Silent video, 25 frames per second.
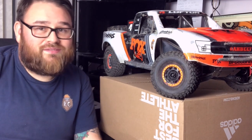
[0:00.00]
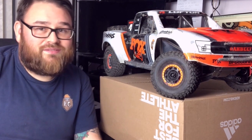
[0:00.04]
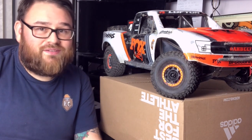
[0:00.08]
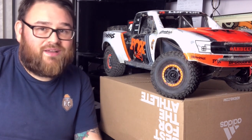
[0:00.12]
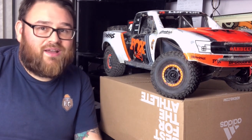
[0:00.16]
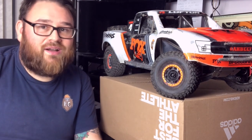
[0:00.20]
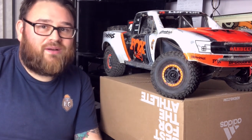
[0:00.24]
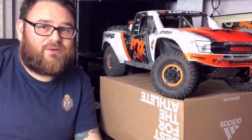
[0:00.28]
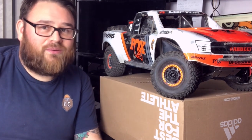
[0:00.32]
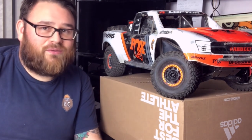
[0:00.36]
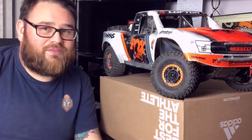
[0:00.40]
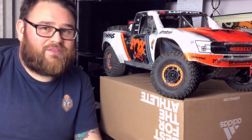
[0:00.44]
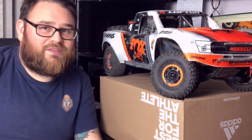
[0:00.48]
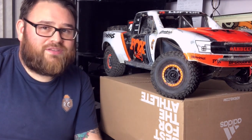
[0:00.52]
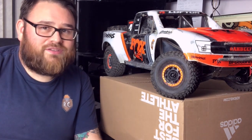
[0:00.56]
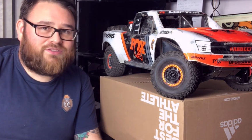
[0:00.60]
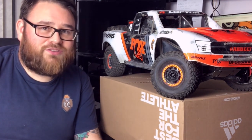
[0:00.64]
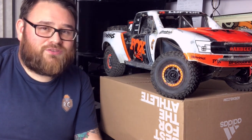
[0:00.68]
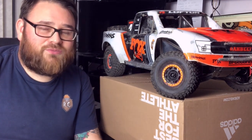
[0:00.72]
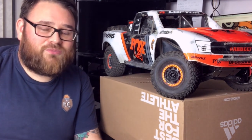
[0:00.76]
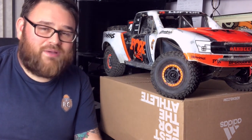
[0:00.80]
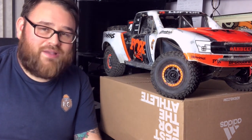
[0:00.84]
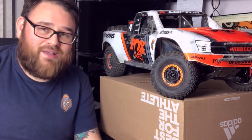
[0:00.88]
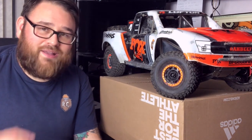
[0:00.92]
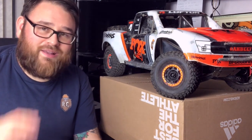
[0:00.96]
Now this
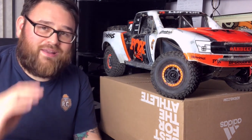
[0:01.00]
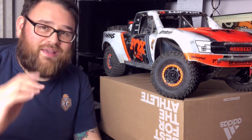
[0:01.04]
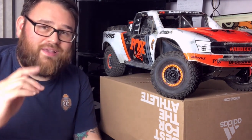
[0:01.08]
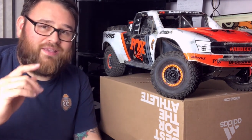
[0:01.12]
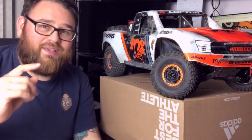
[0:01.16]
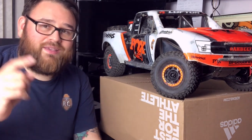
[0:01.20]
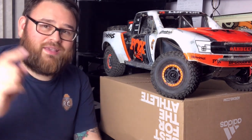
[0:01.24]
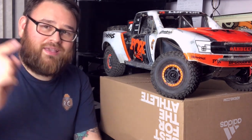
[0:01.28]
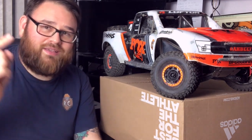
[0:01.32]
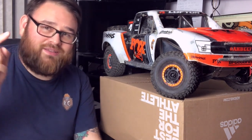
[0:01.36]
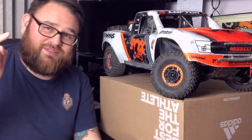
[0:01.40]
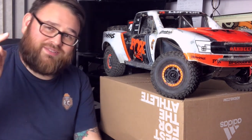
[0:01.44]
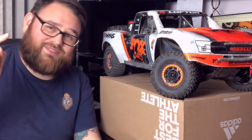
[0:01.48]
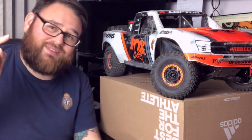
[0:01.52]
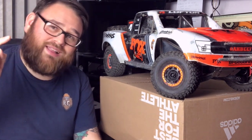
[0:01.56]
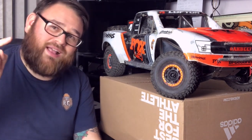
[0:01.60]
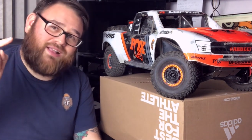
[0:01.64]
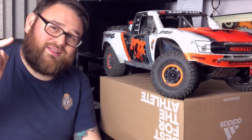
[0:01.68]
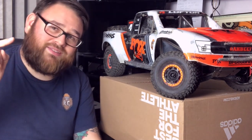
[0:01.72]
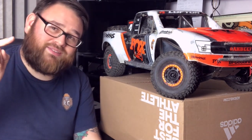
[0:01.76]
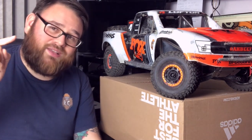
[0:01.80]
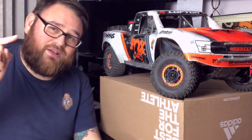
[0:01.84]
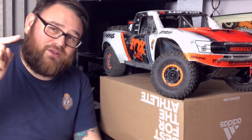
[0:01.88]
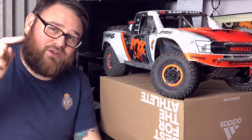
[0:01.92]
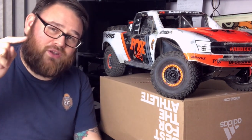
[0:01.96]
is where like it
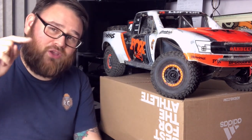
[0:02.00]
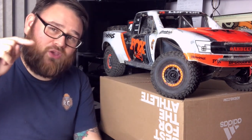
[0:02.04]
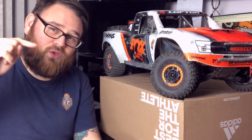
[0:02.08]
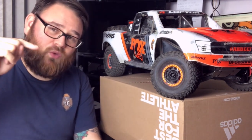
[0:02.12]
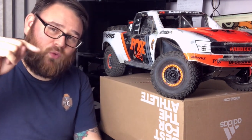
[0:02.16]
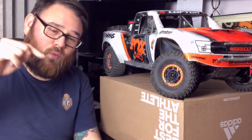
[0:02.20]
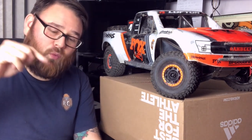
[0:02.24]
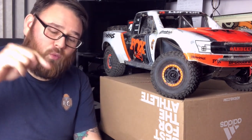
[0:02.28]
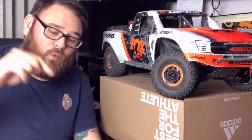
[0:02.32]
starts going,